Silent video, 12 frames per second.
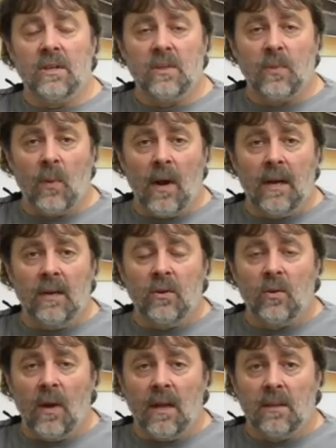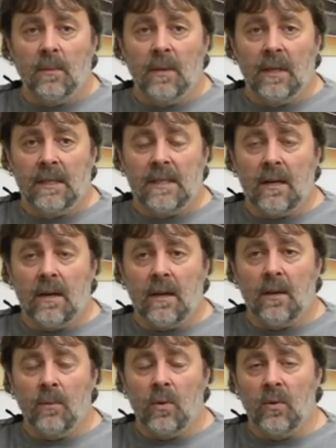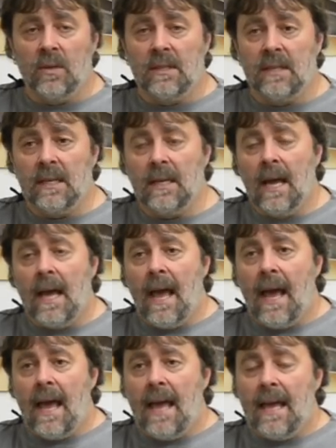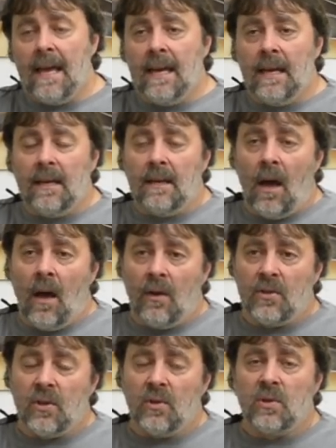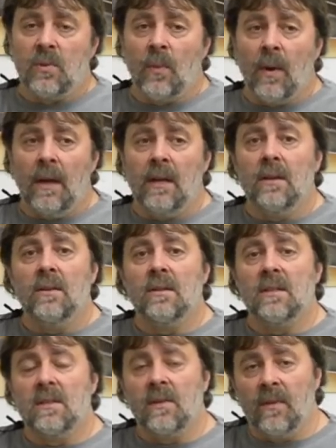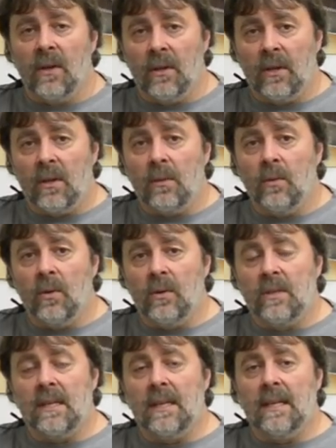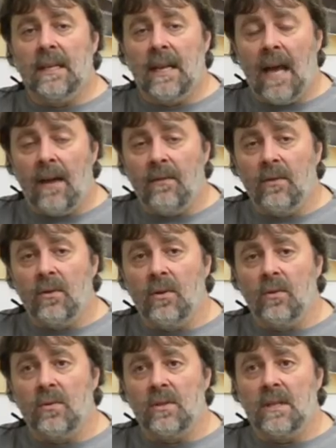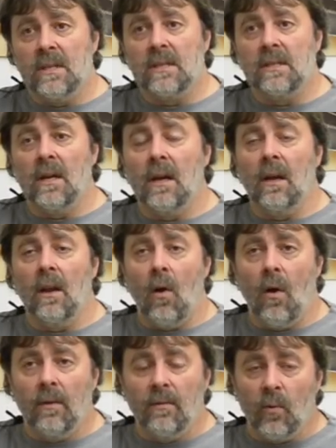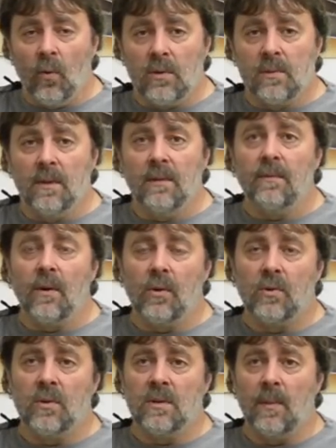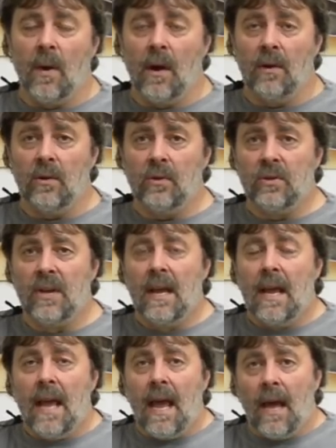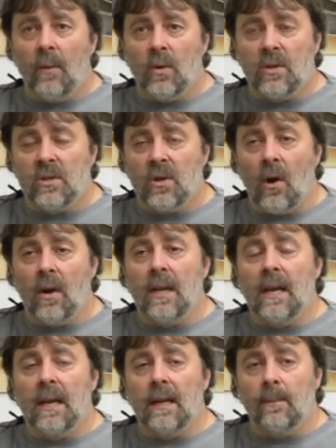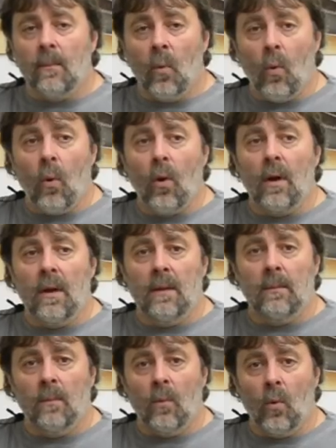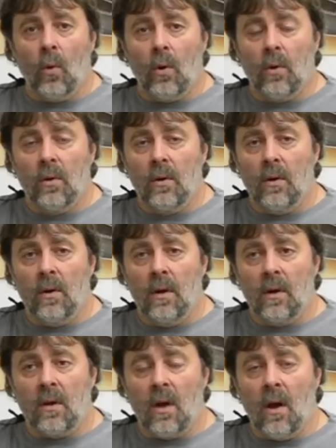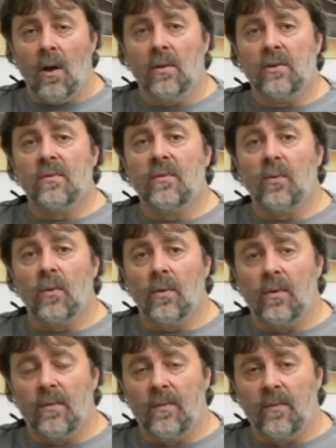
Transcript: spreading throughout the military community, it also spread into the civilian community and the knife enthusiasts, law enforcement, first responders, and we started getting more and more calls for